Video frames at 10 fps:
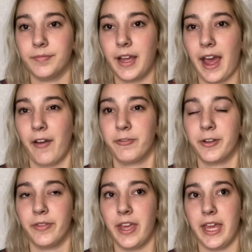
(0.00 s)
after
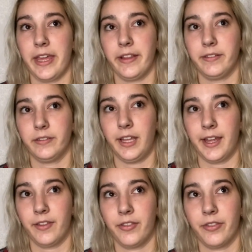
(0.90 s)
they hit
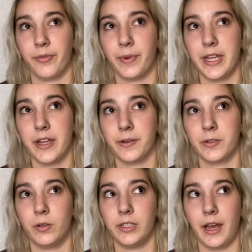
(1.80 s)
like 3 years
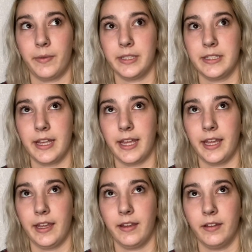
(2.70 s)
old, I would
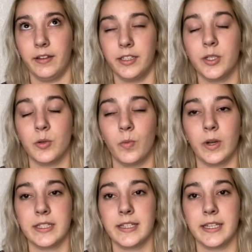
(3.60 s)
say do it
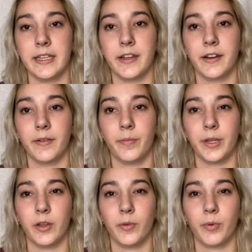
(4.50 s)
once a year, but
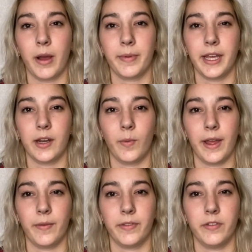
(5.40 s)
you could probably get away
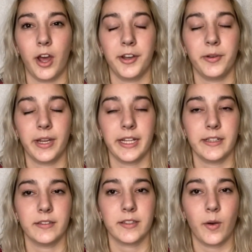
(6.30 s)
with not doing it
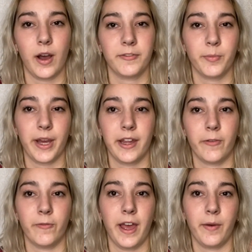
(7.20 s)
so often by your
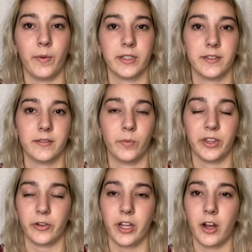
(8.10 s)
vet. When
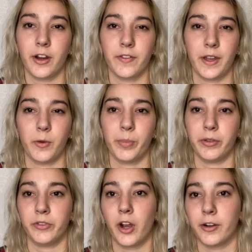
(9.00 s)
they're younger, they don't
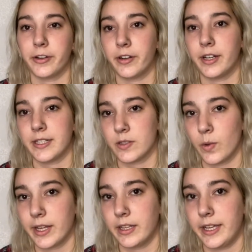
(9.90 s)
build tartar as
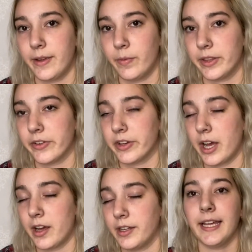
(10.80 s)
quickly when they're
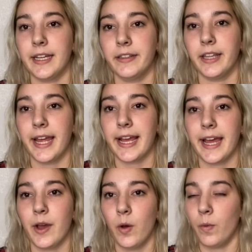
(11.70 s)
young. And like
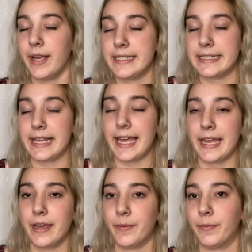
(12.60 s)
I always say,